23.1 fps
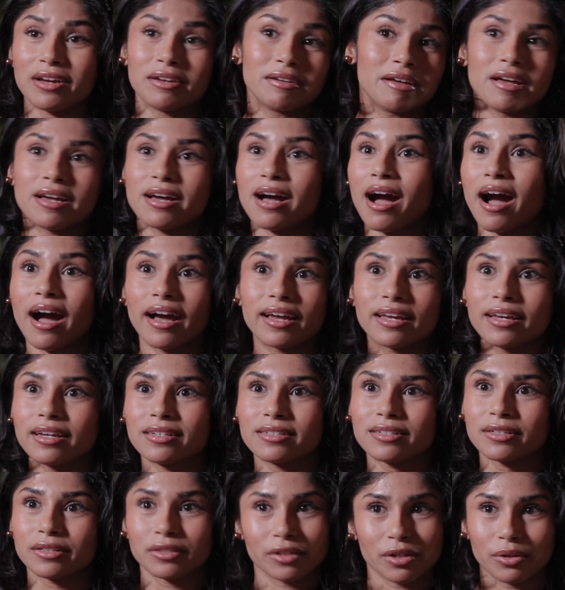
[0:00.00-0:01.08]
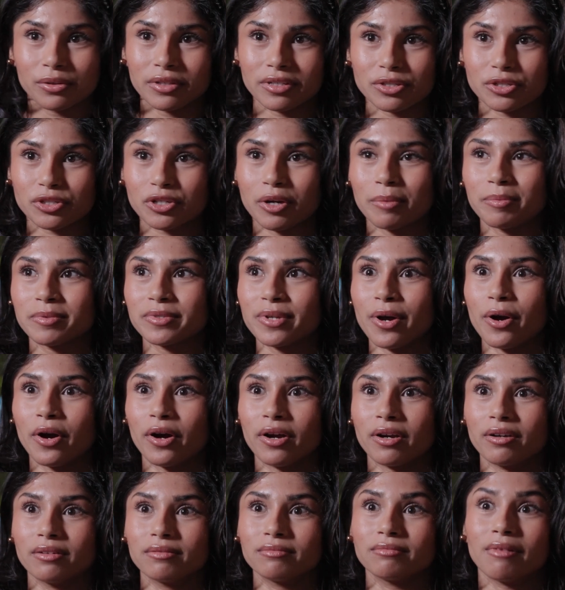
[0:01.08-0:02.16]
high-end clothing shops
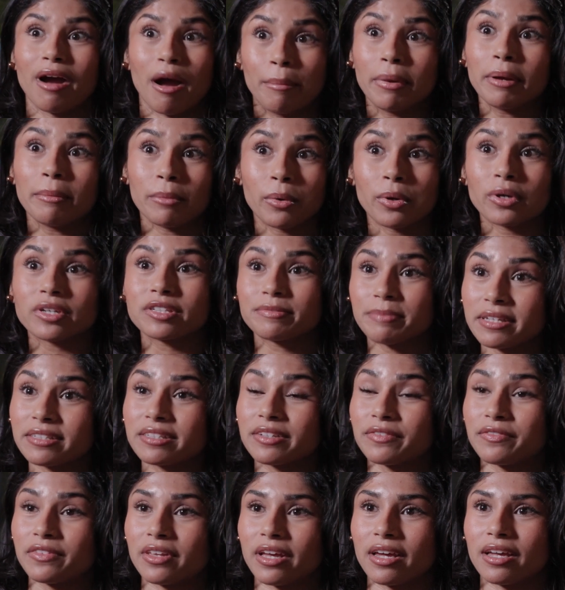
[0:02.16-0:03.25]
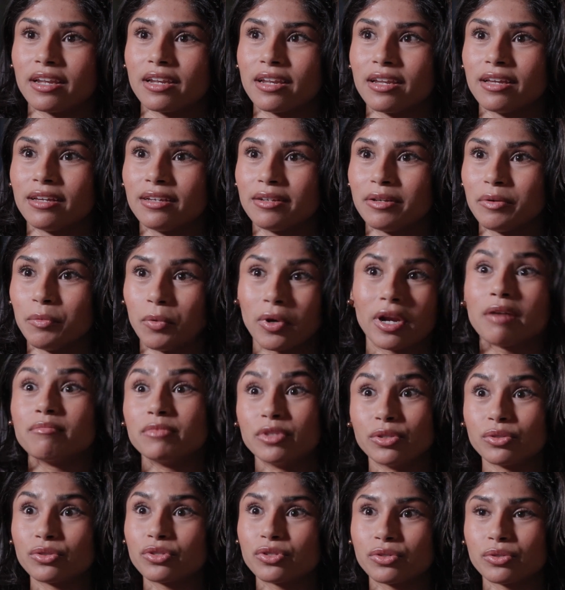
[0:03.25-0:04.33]
are a bit more expensive than what I'm
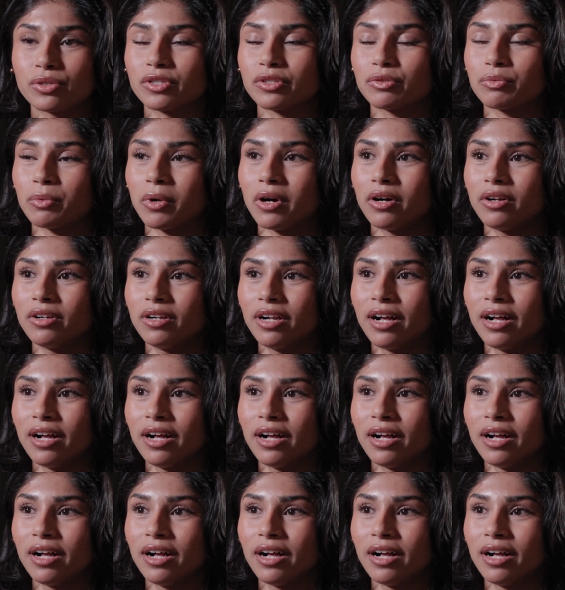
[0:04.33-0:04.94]
used to as well.